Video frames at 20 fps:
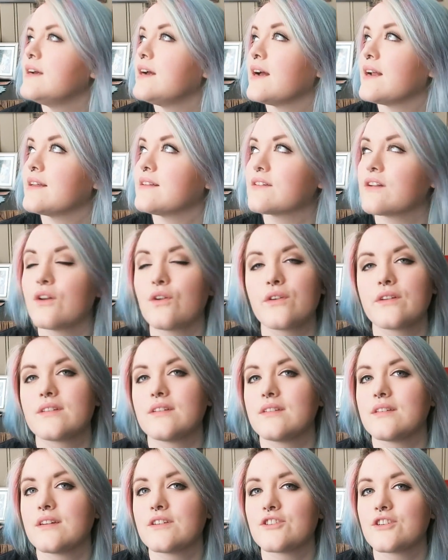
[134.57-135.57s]
and it's
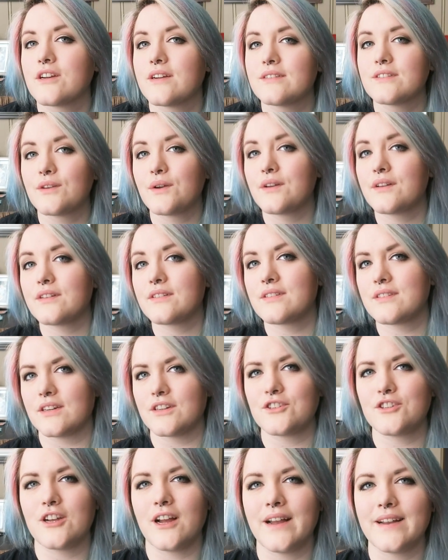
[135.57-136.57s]
gloriously sunshine, so it's
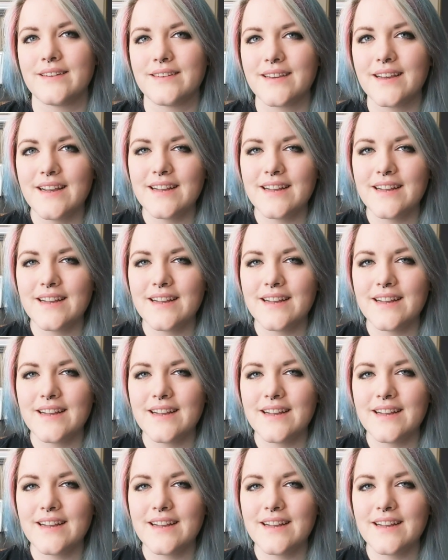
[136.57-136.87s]
sunshine.